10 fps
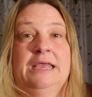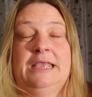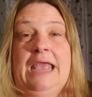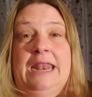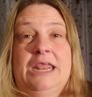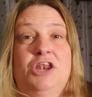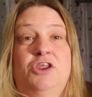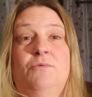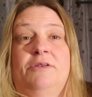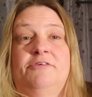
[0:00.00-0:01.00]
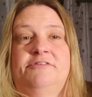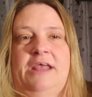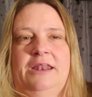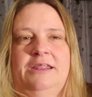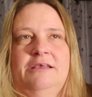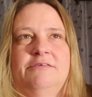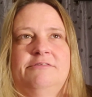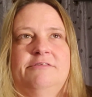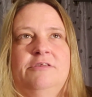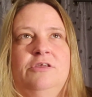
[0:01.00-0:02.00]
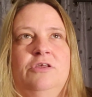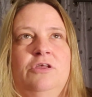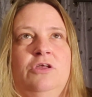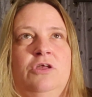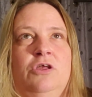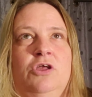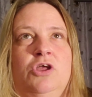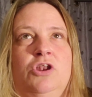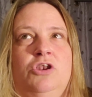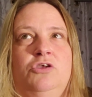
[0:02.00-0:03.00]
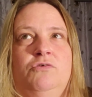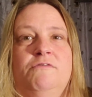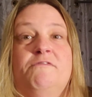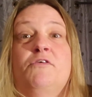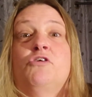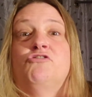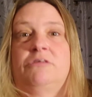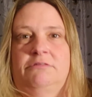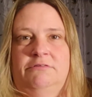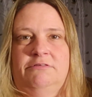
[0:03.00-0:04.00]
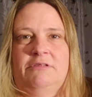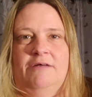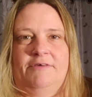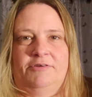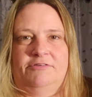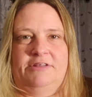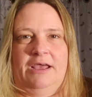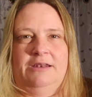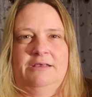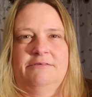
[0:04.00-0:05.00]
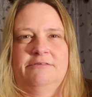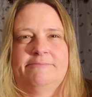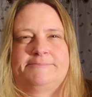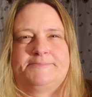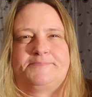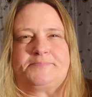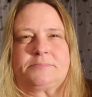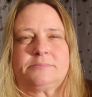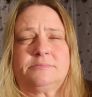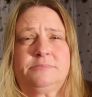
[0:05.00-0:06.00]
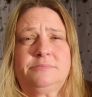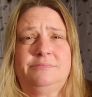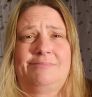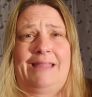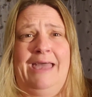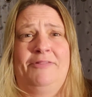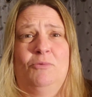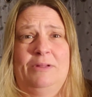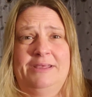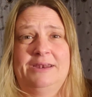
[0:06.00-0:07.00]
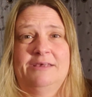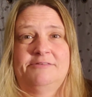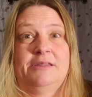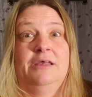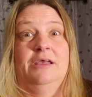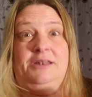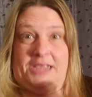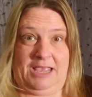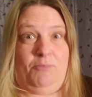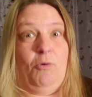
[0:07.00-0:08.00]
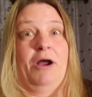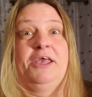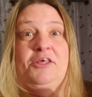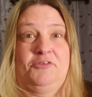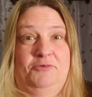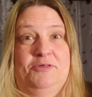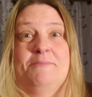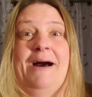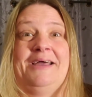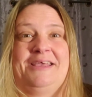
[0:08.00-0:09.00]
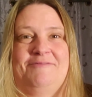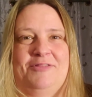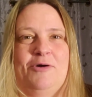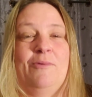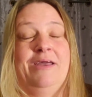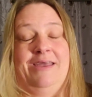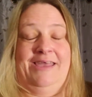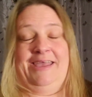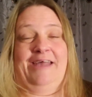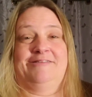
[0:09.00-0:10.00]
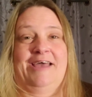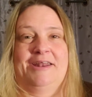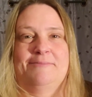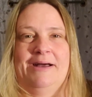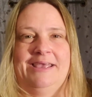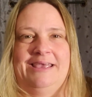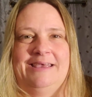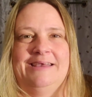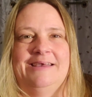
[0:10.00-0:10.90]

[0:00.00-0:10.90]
gaining new understandings, new versions of understandings, and the willingness to keep walking through the muck, even though it gets kind of mucky.